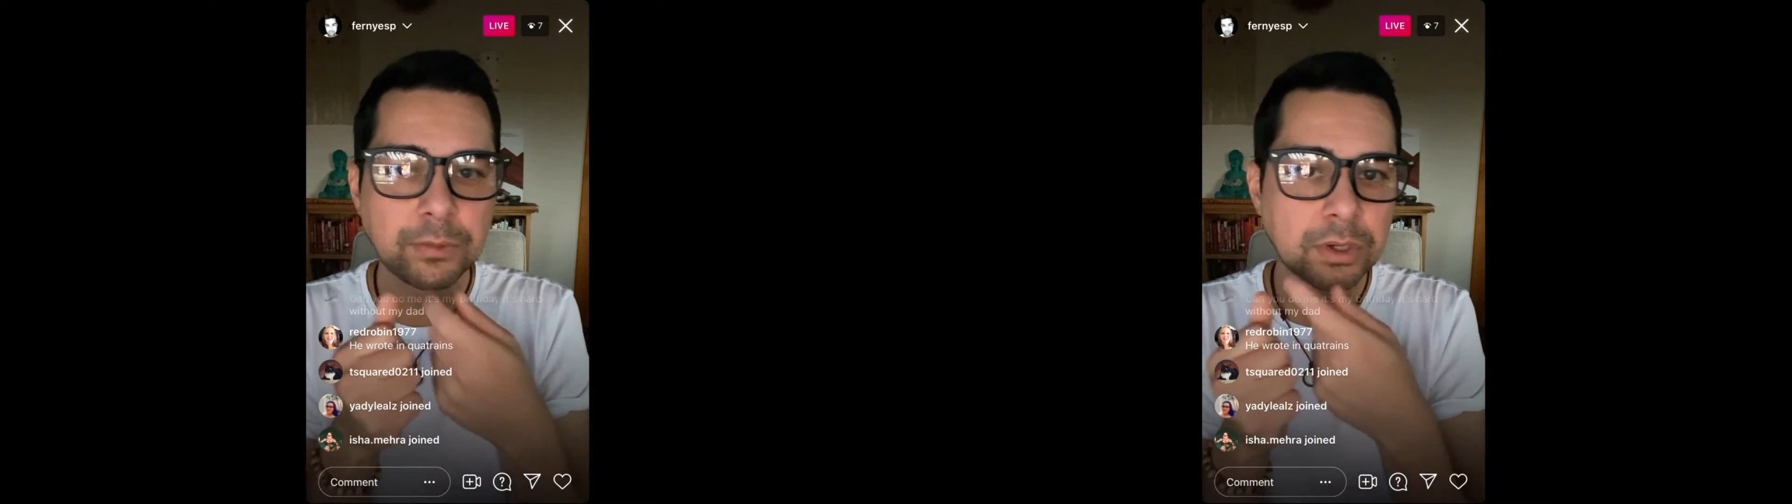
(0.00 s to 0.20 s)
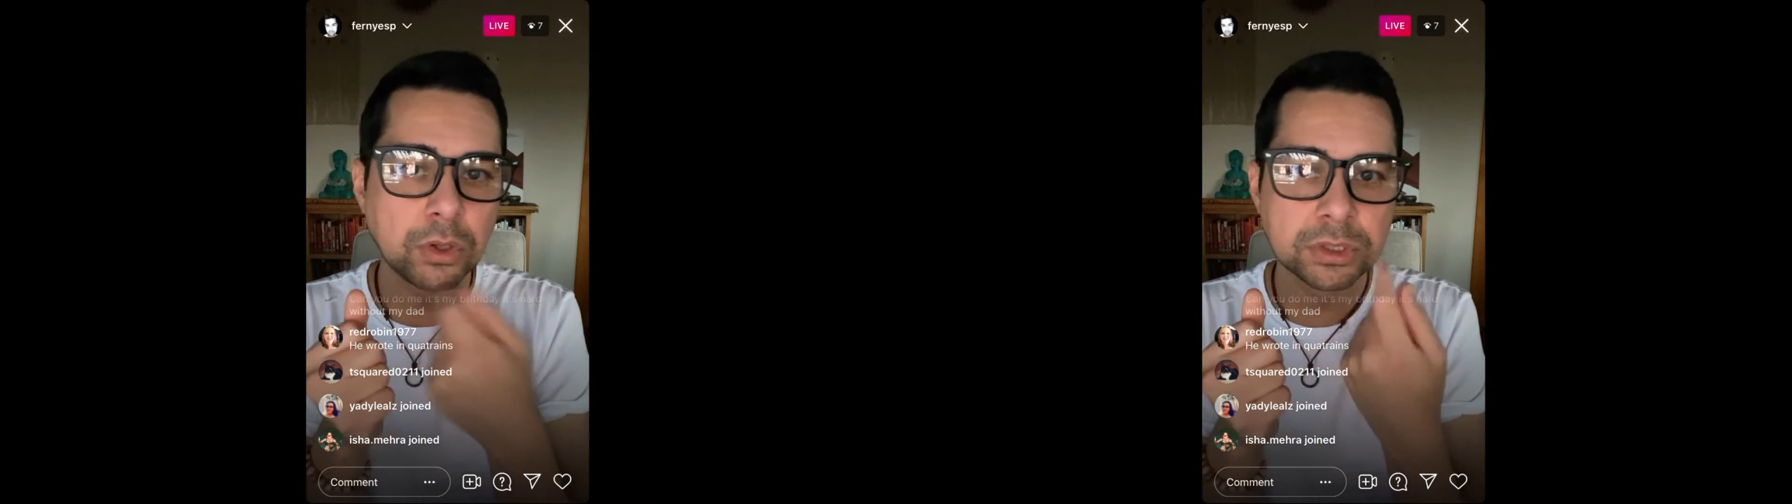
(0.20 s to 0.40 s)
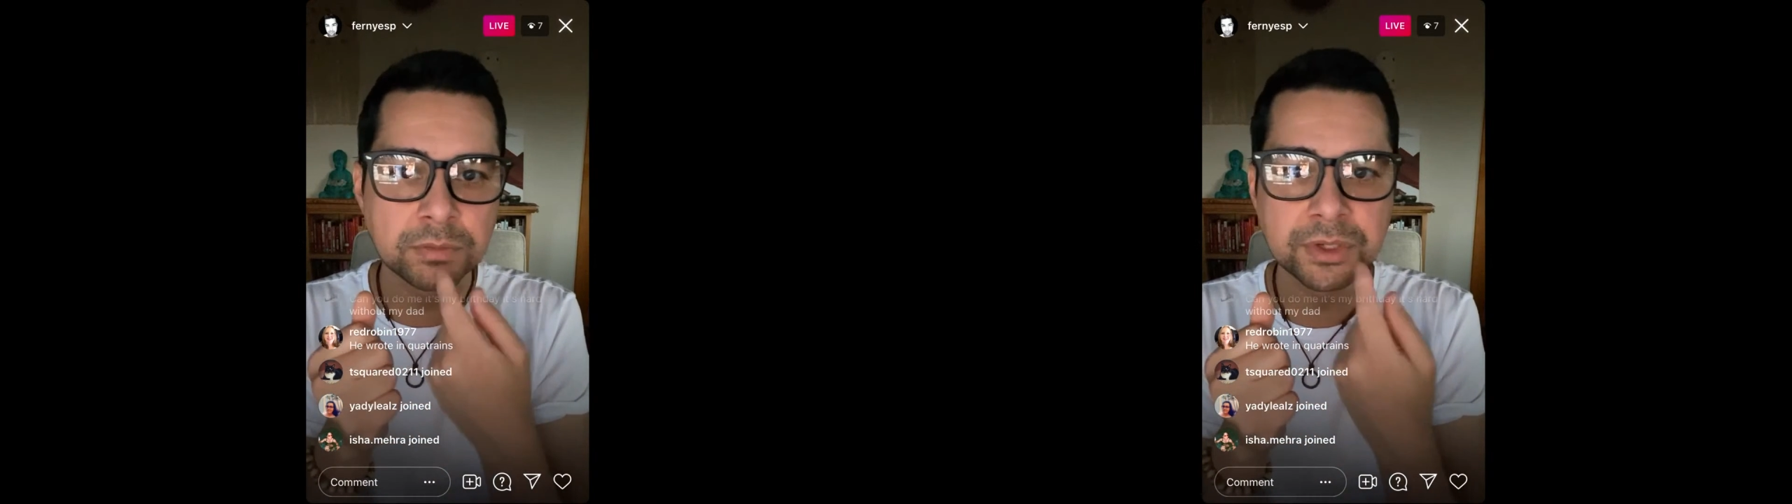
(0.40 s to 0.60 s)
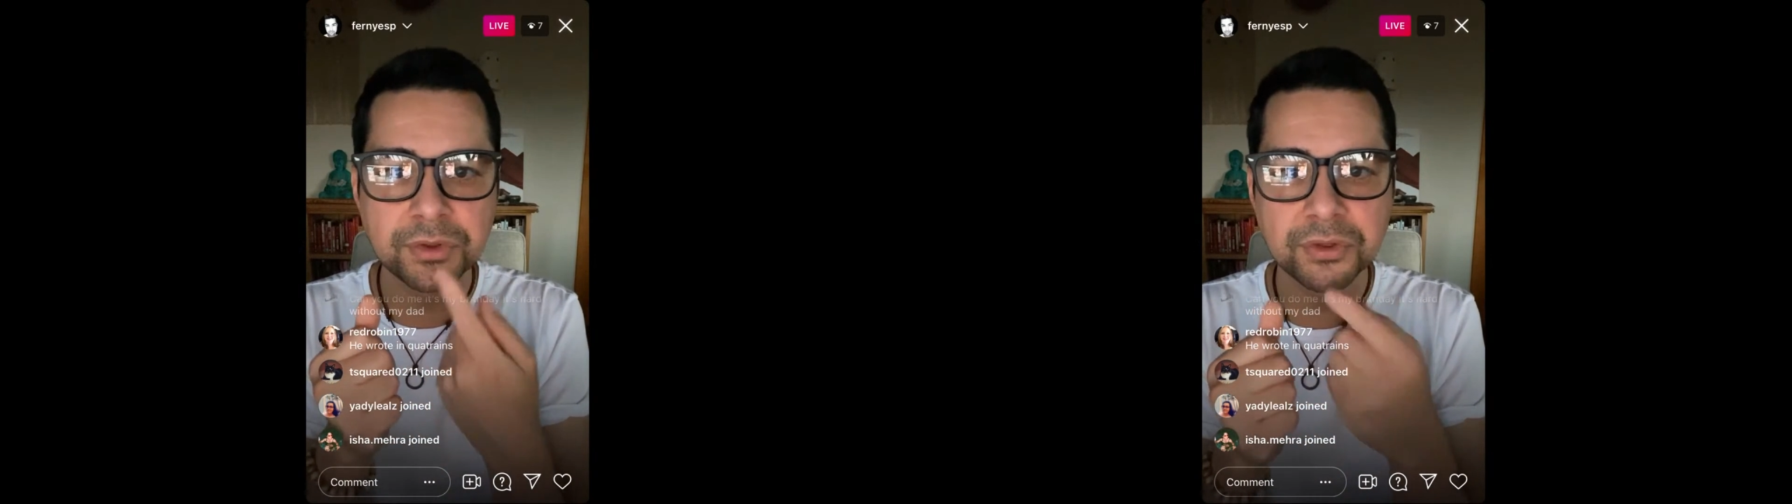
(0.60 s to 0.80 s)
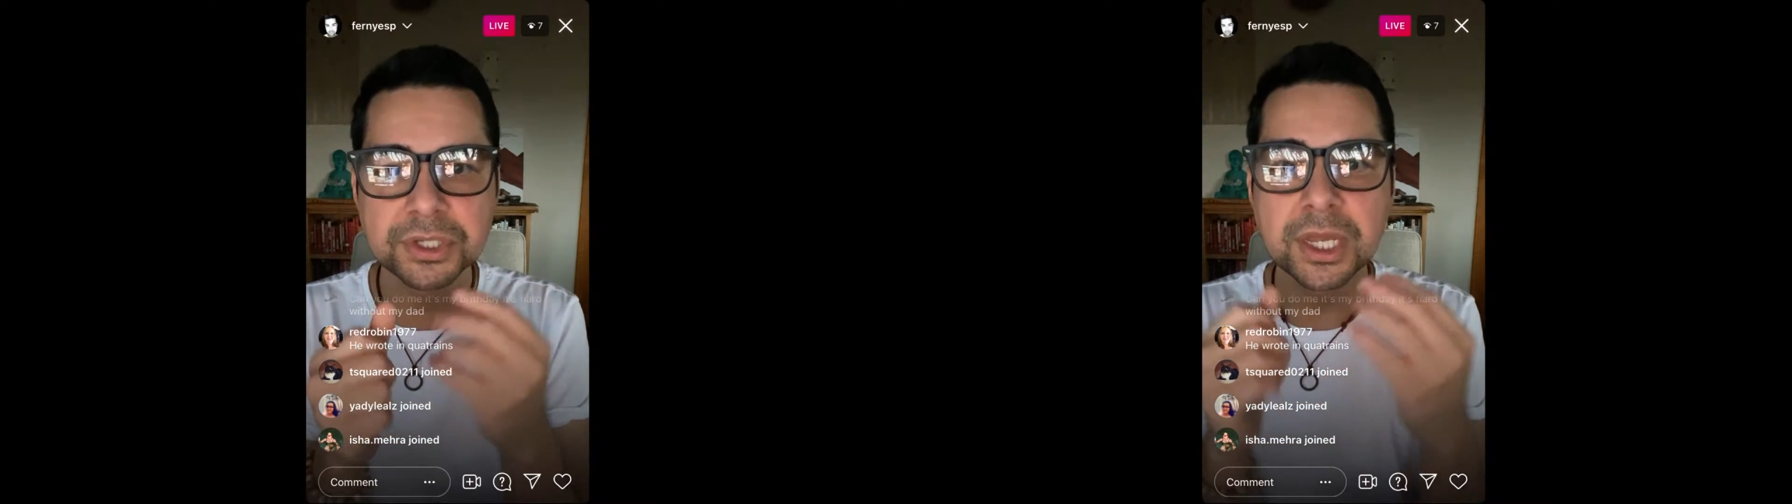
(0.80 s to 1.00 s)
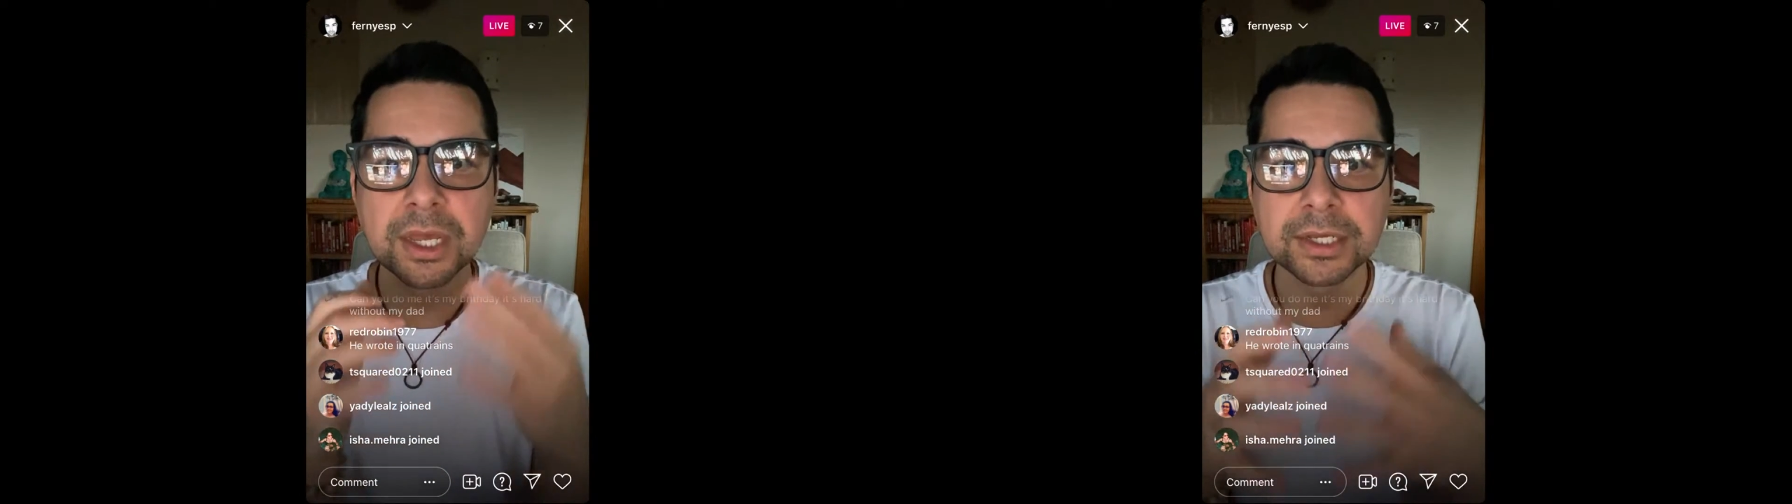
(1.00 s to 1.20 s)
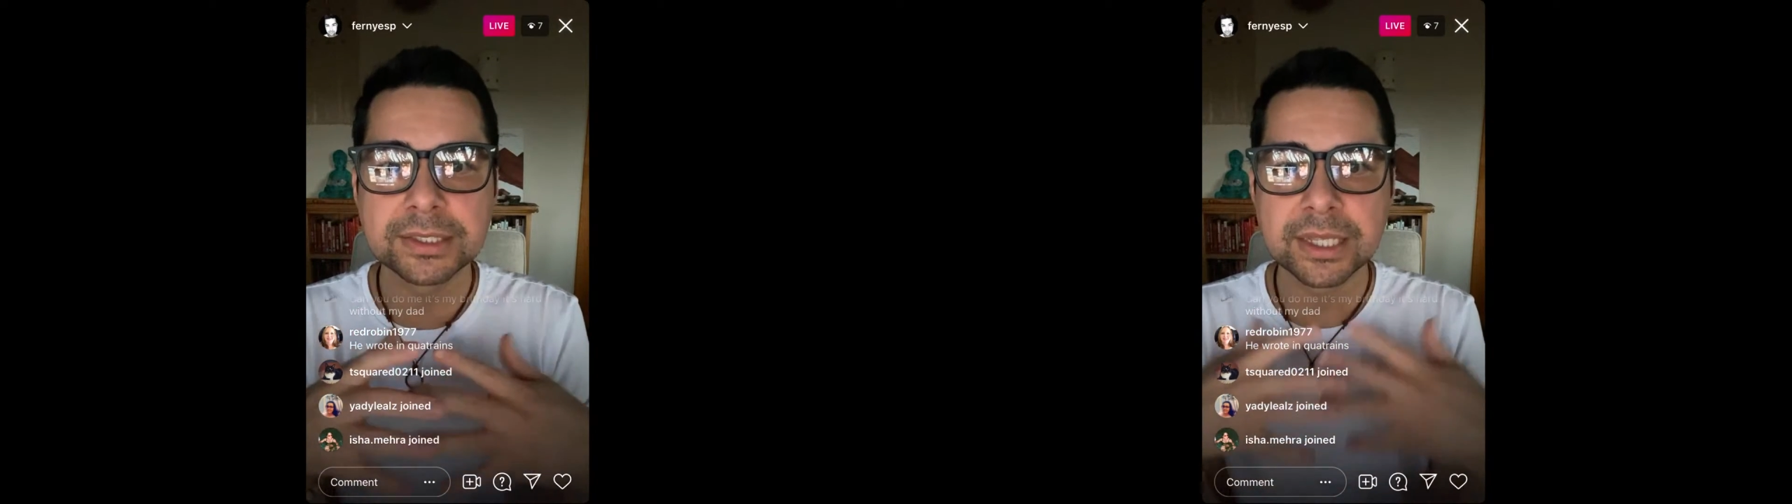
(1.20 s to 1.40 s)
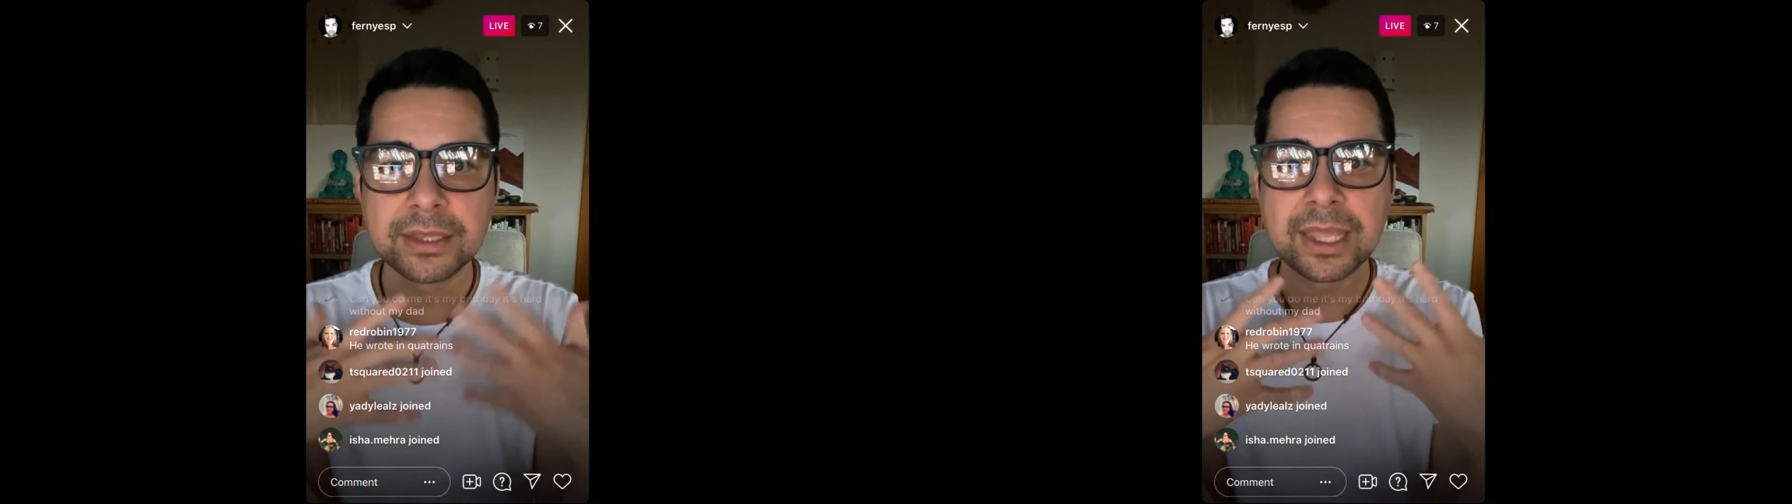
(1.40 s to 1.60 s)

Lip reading: but they would hold them under their tongues,